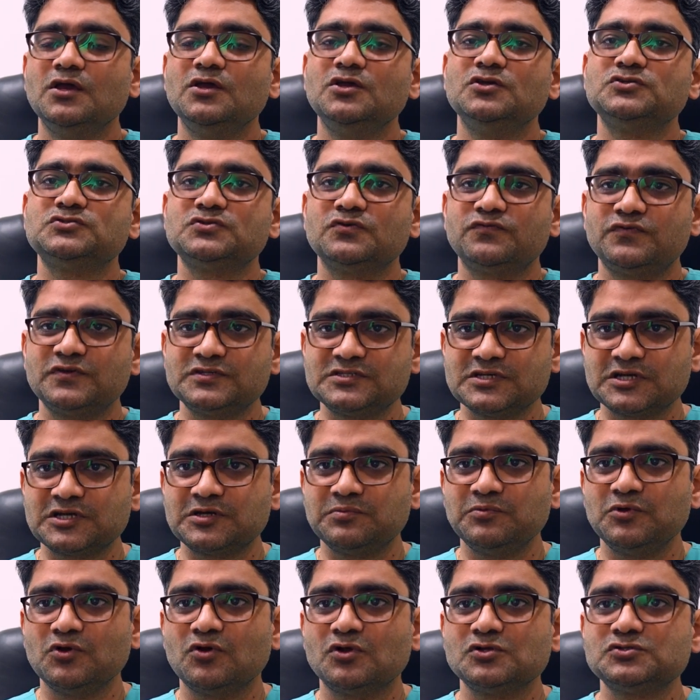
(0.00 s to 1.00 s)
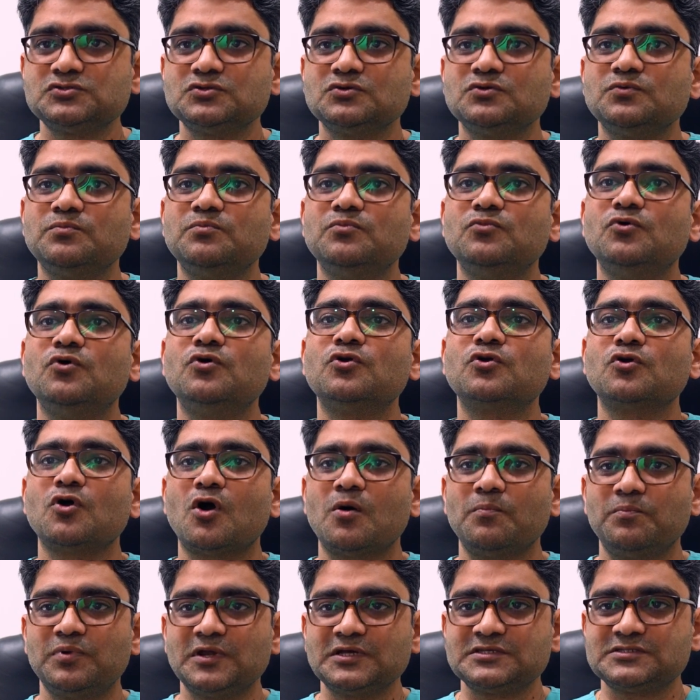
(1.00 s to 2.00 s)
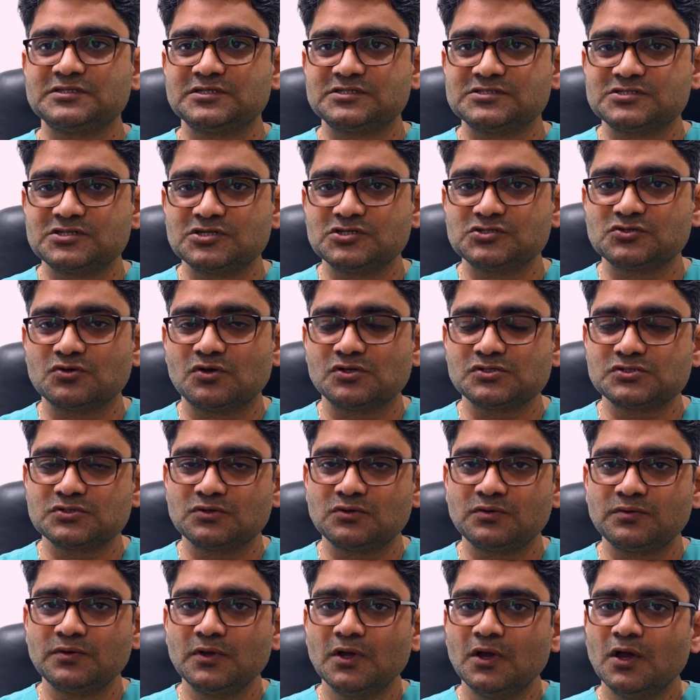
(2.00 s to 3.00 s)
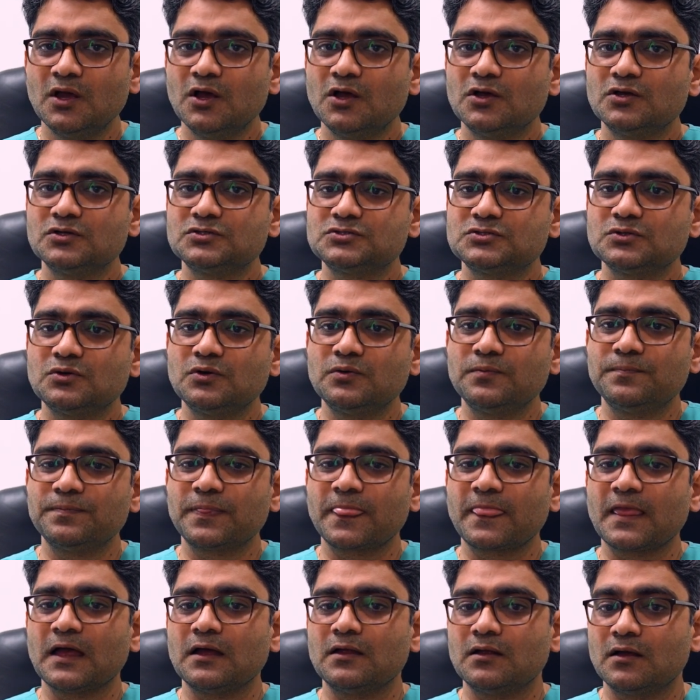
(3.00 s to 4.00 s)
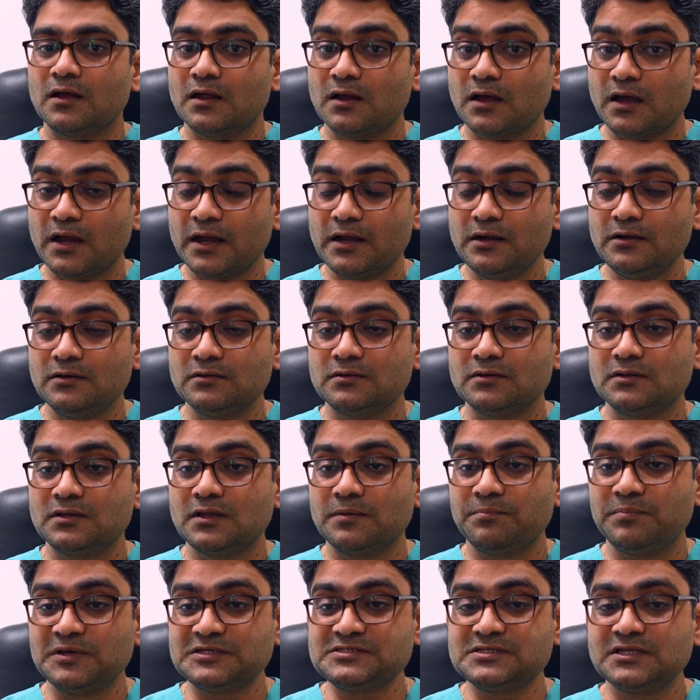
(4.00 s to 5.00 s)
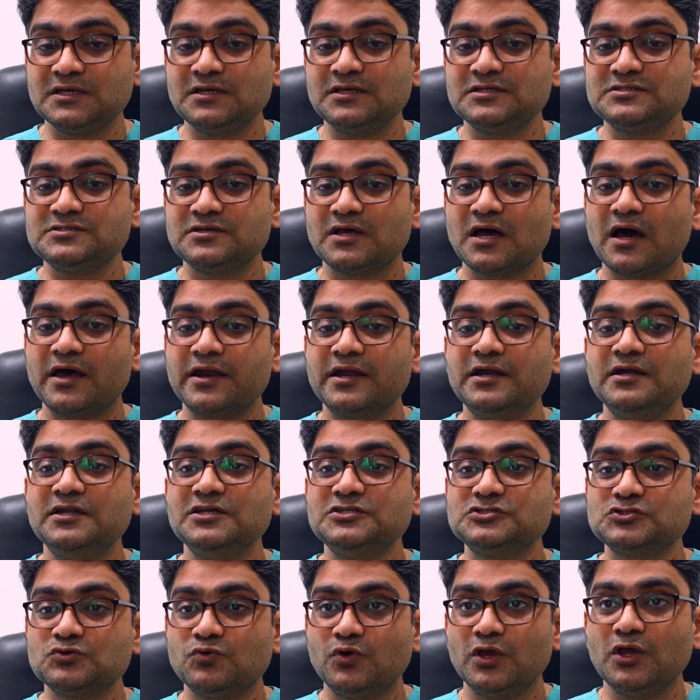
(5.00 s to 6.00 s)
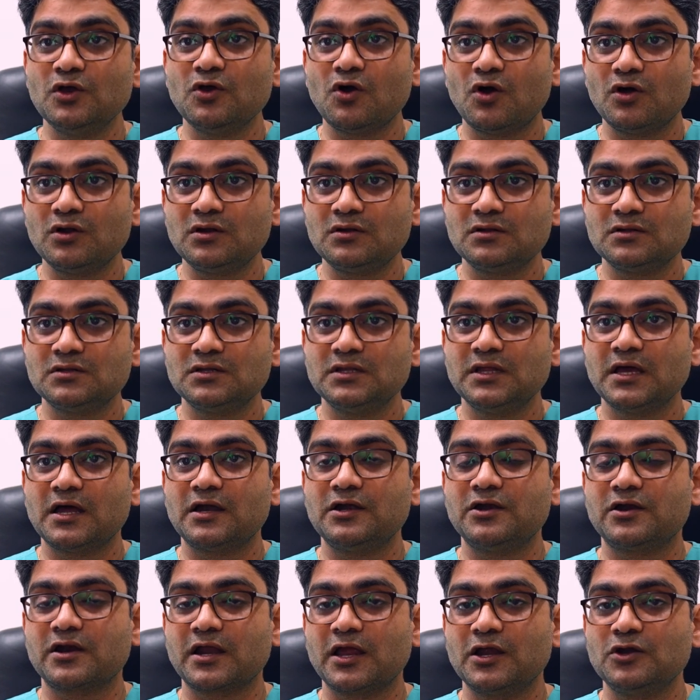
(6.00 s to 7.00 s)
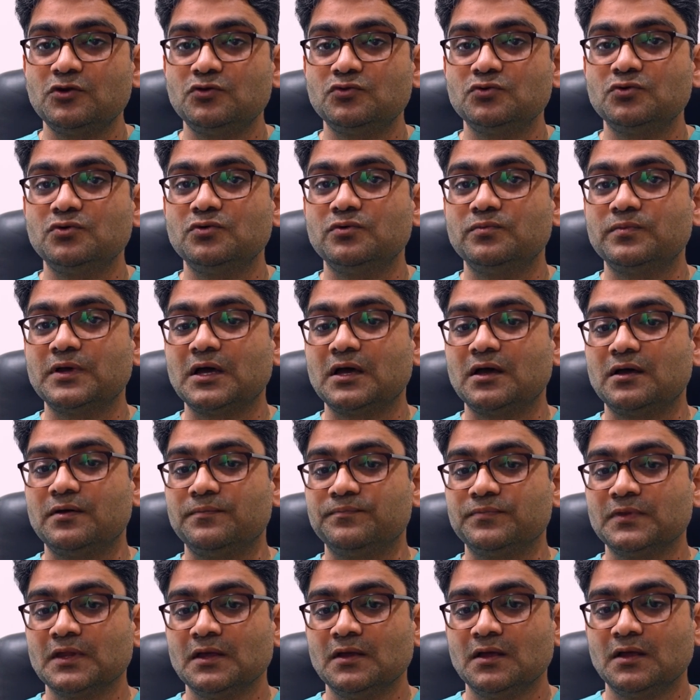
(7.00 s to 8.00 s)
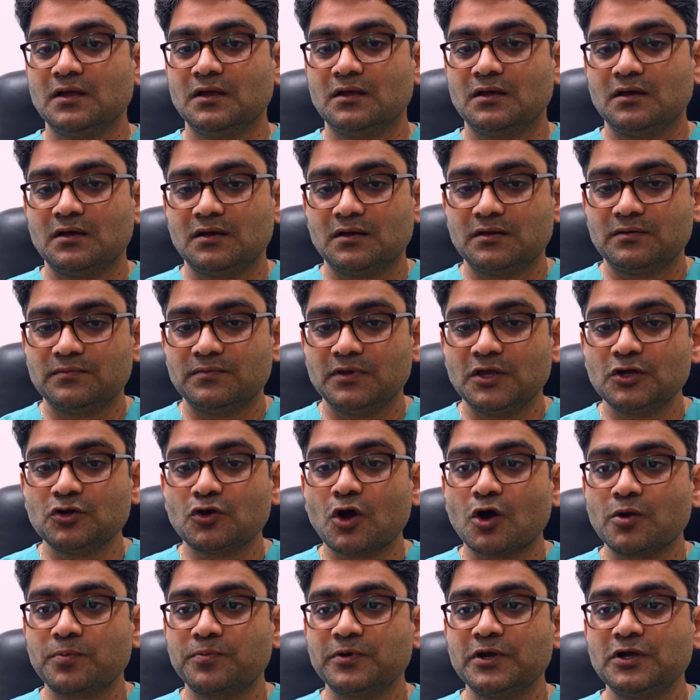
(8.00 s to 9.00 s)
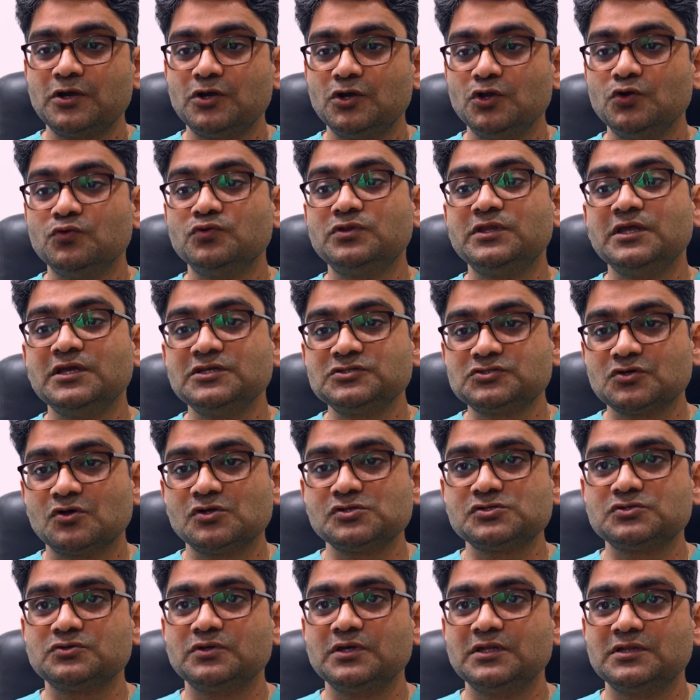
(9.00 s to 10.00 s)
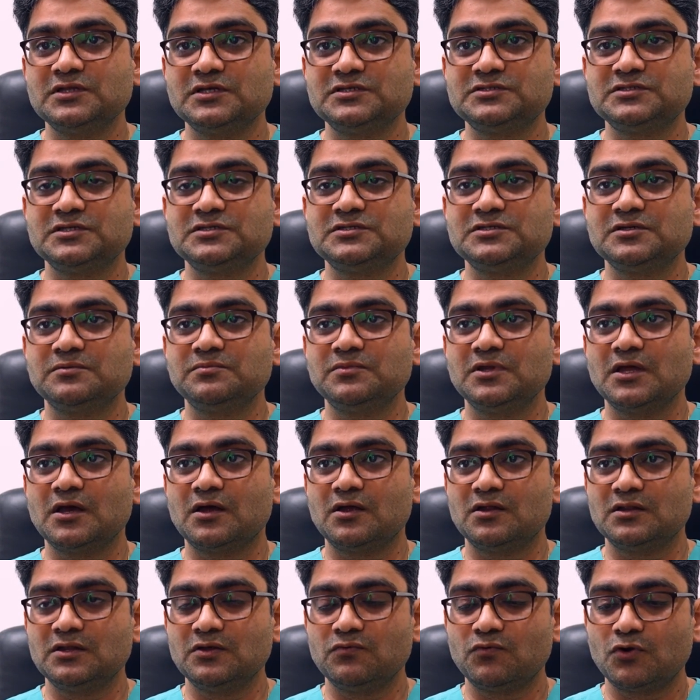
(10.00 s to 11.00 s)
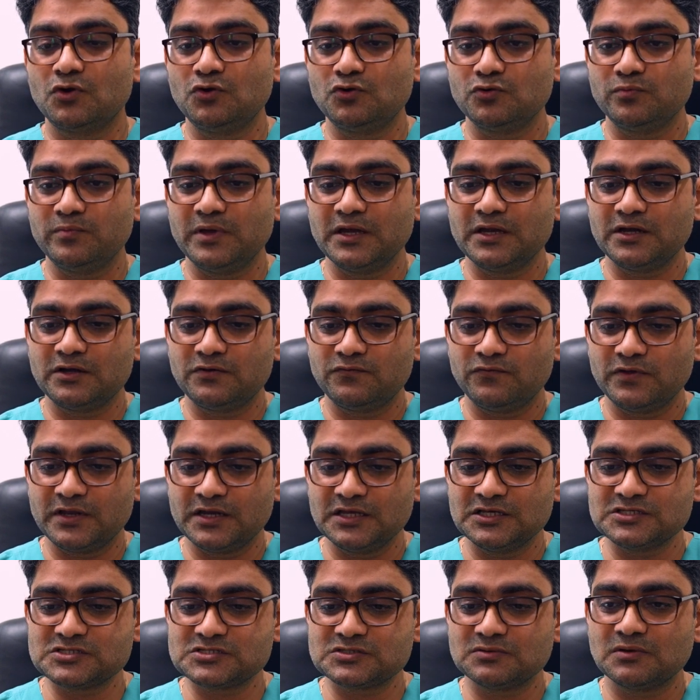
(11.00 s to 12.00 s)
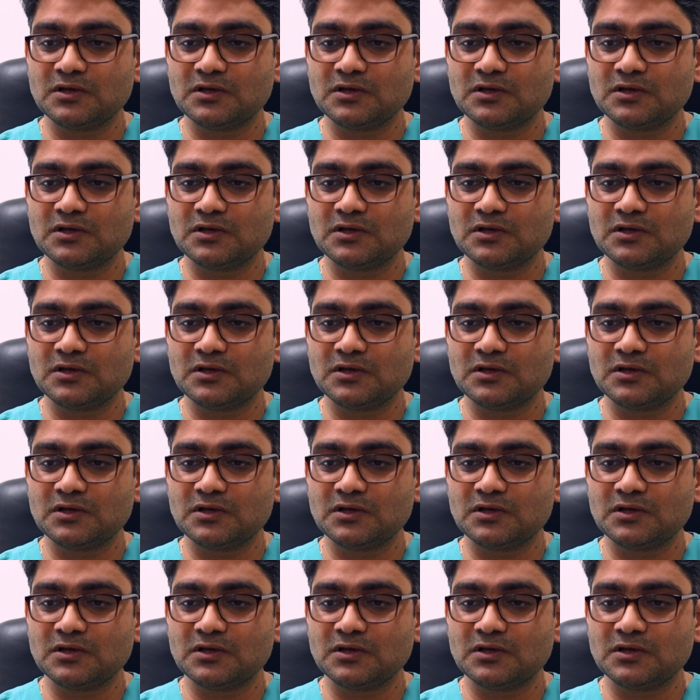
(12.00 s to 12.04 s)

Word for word: visophysectomy also, more complex surgeries also. So, and the best thing is R&D is going on. They are trying to incorporate new things also in this system. They want to make it very